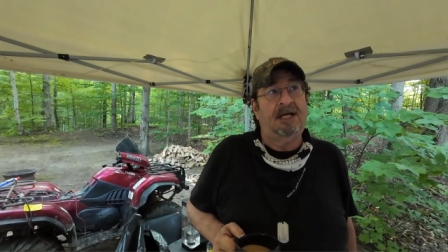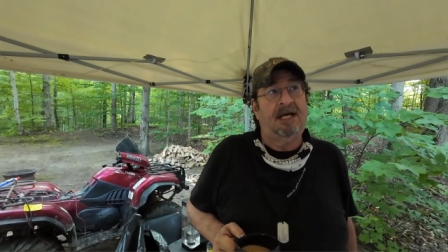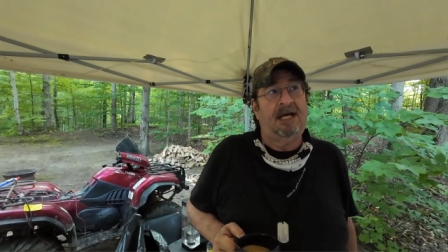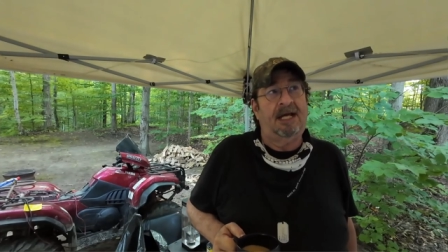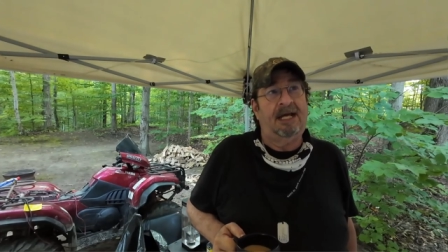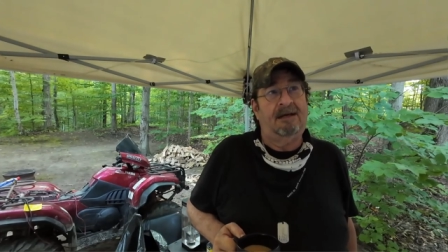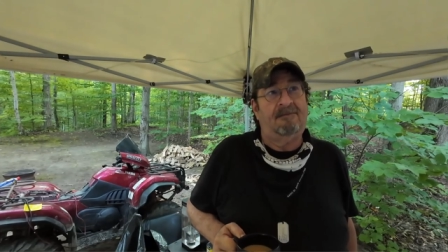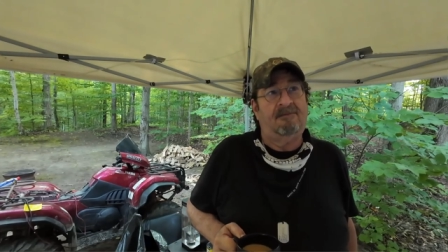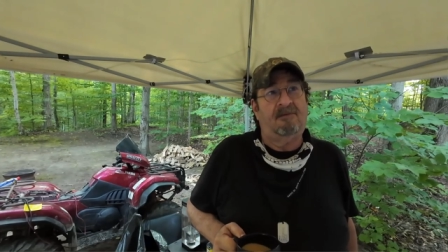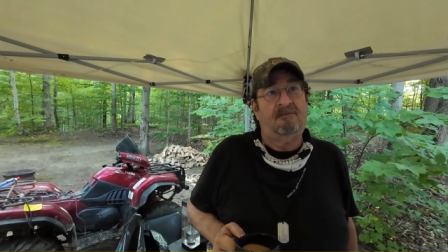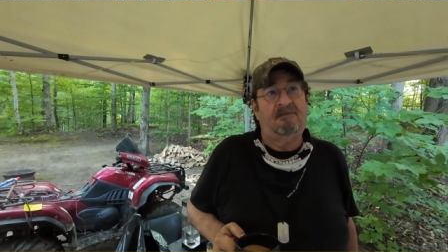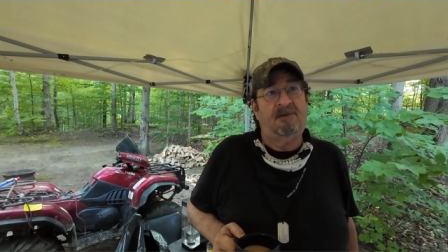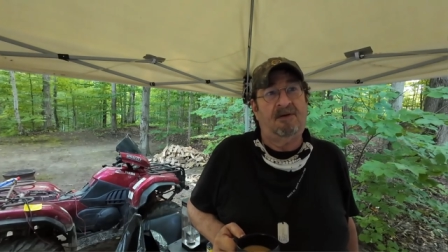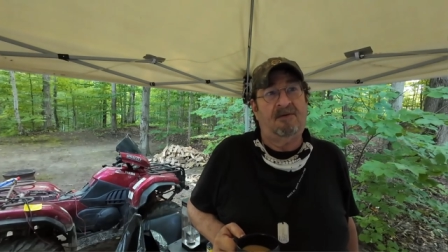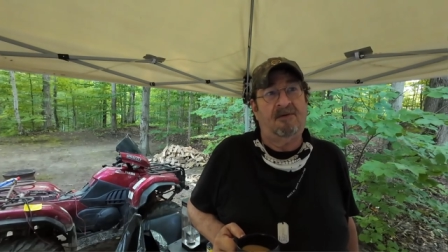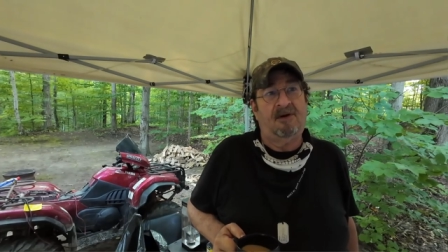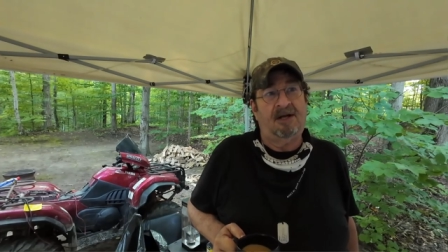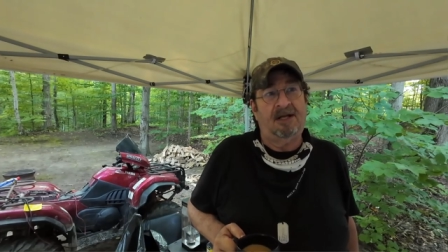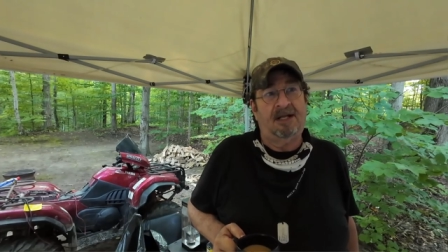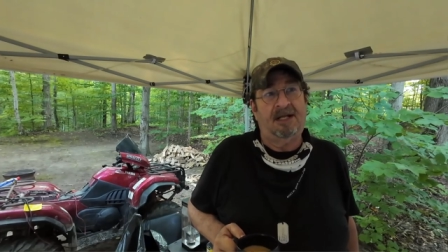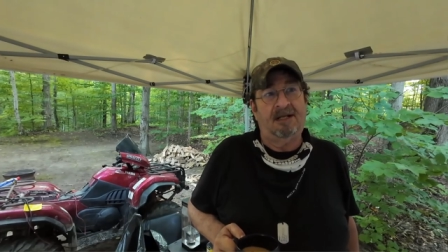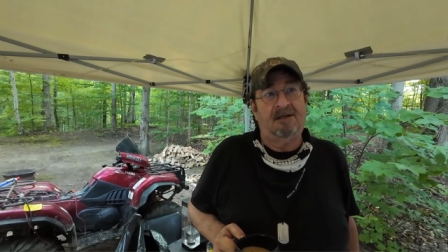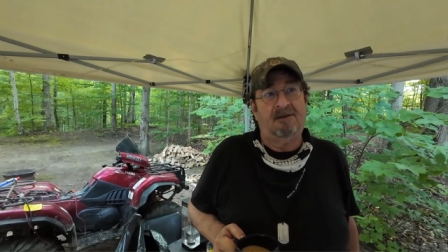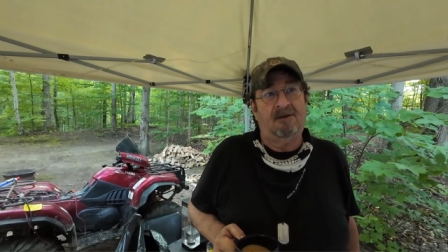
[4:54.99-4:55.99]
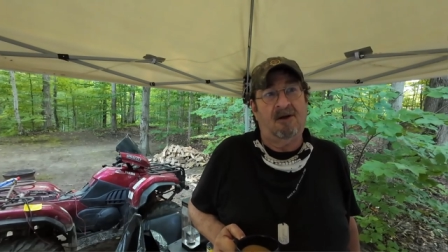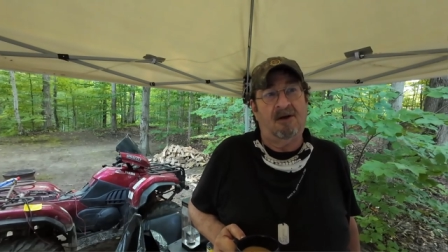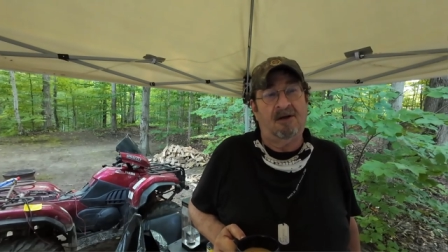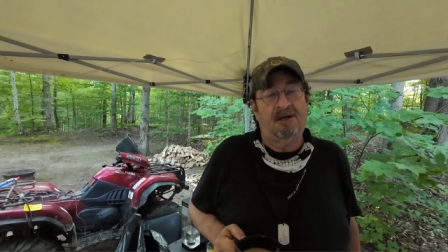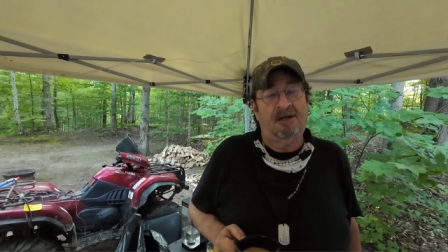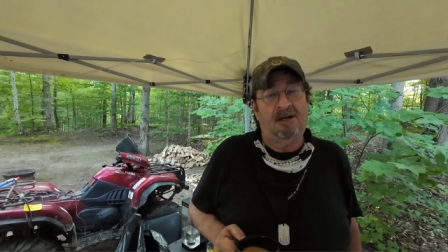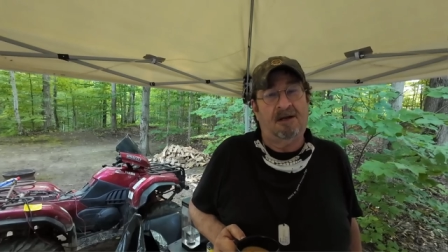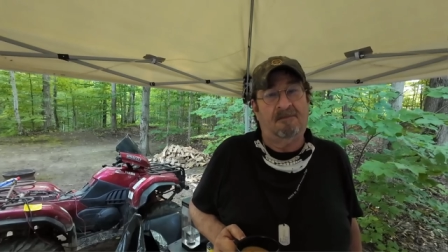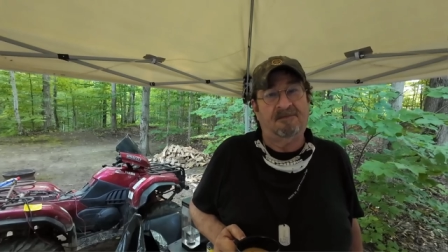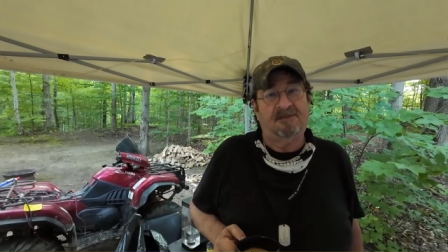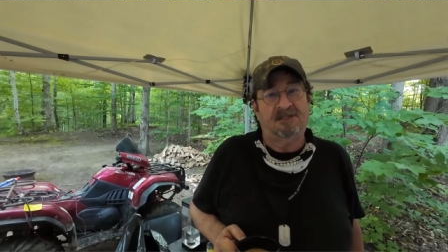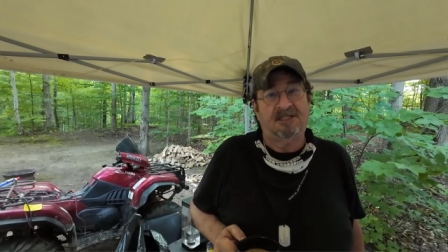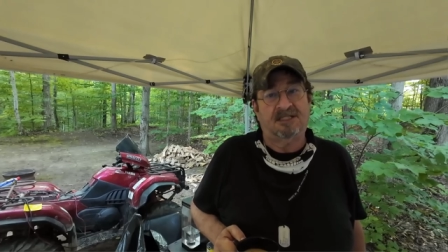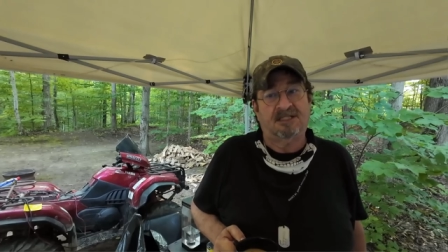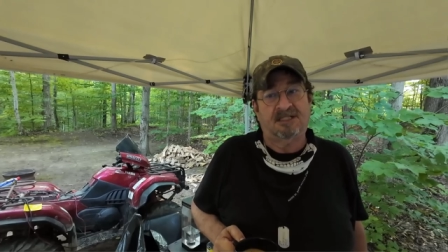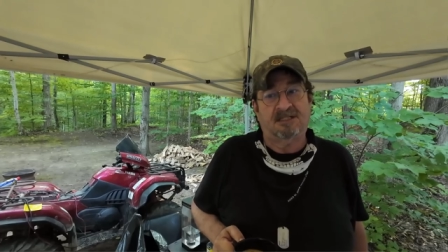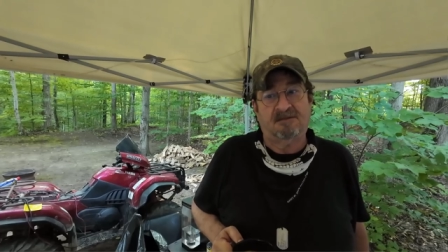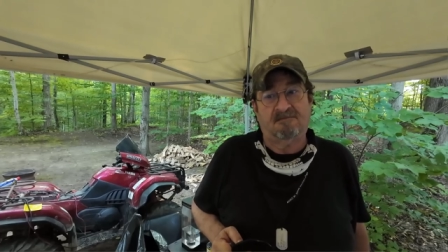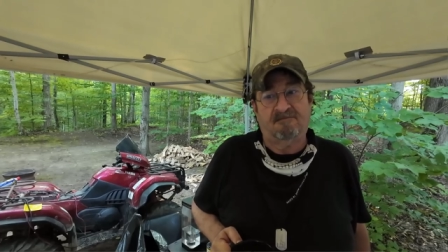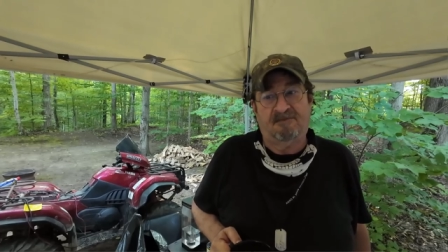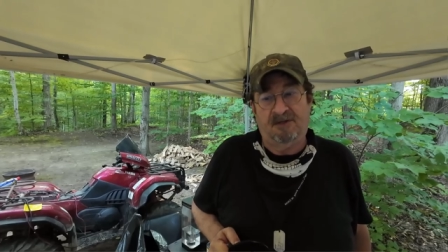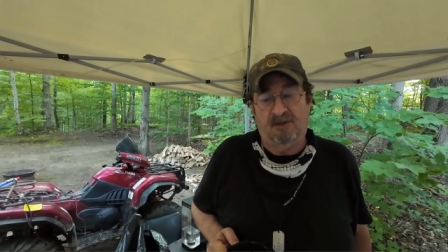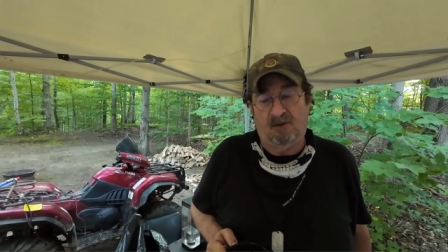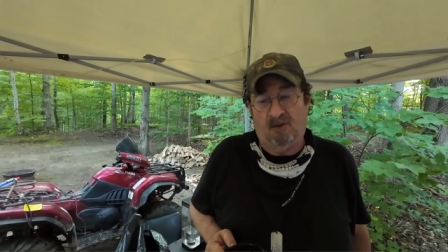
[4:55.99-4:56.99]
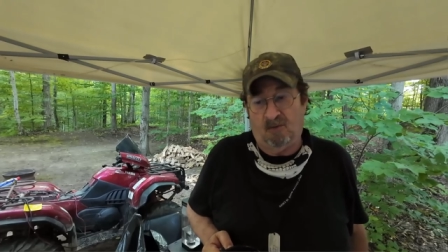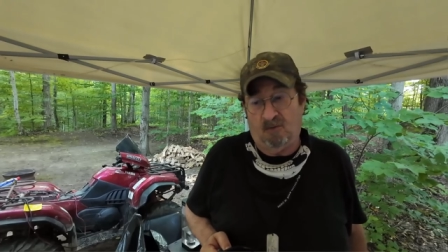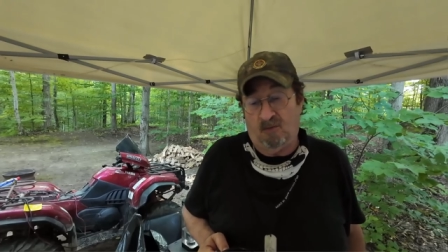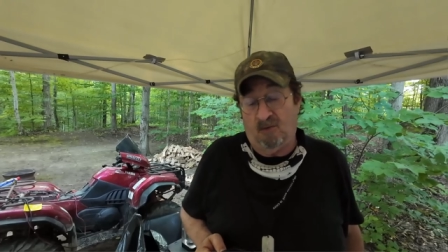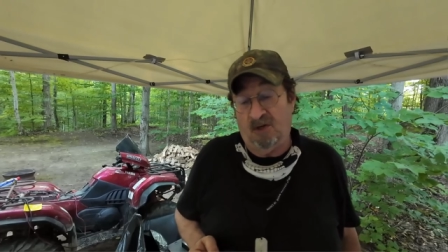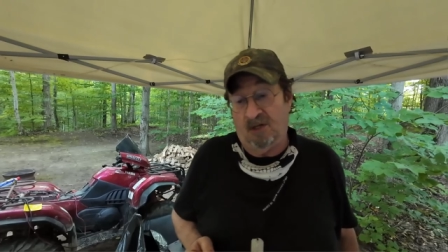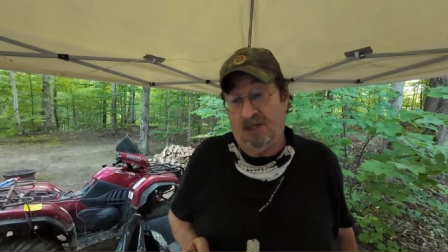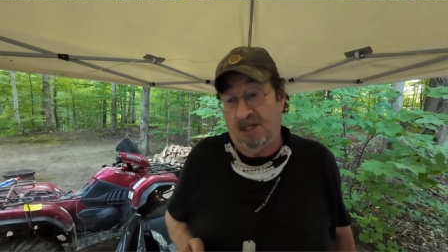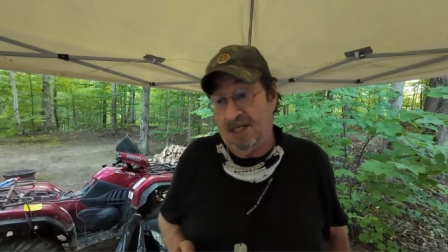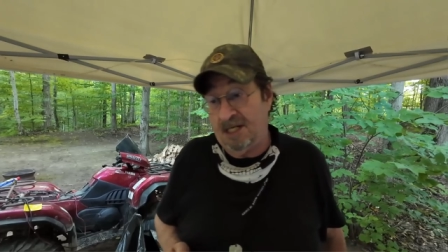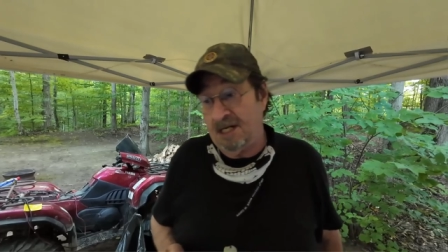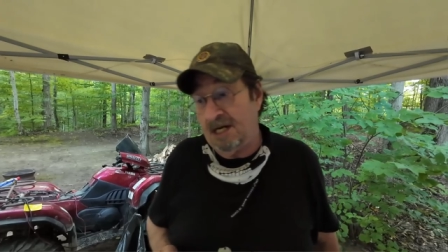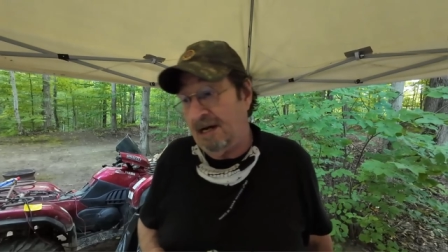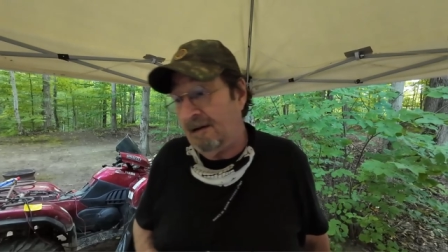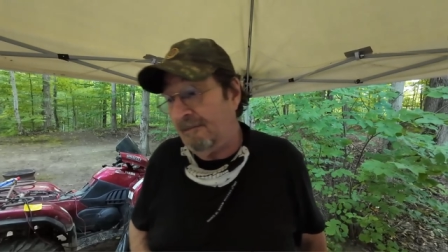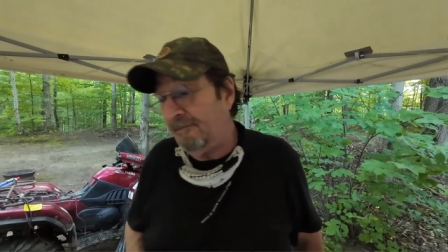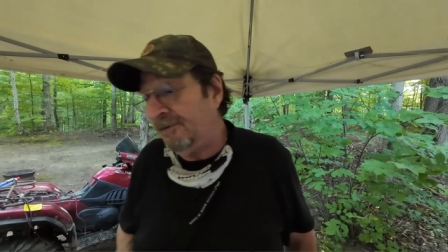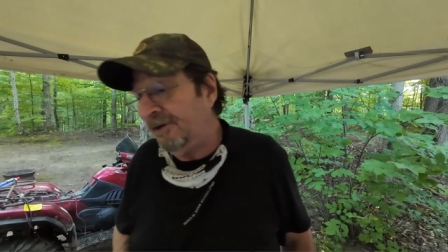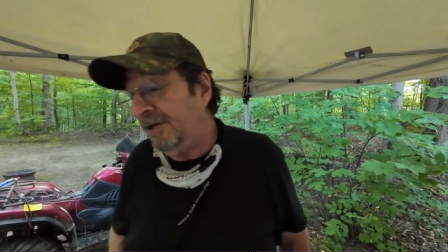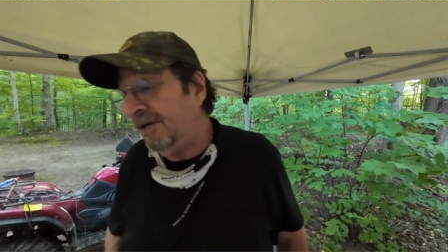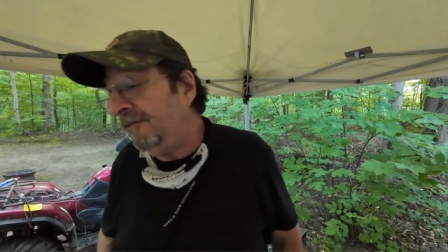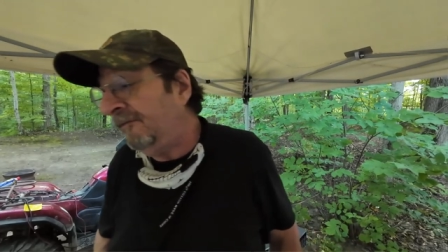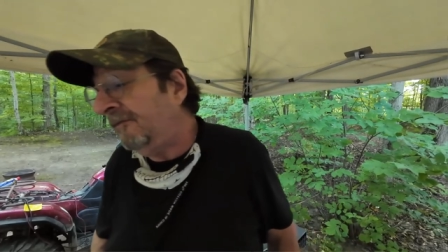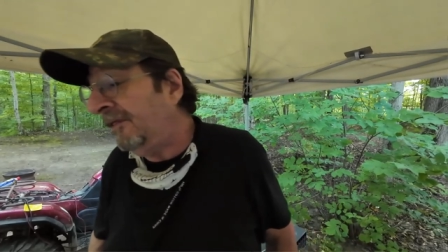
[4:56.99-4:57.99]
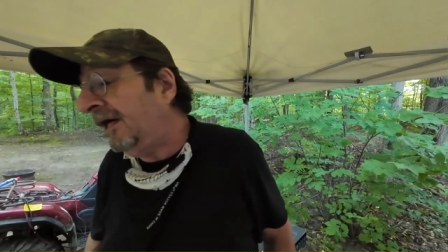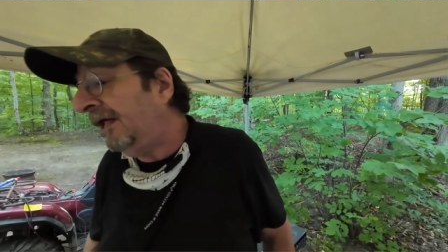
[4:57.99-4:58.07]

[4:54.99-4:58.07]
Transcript: I haven't been running it long enough to feel really confident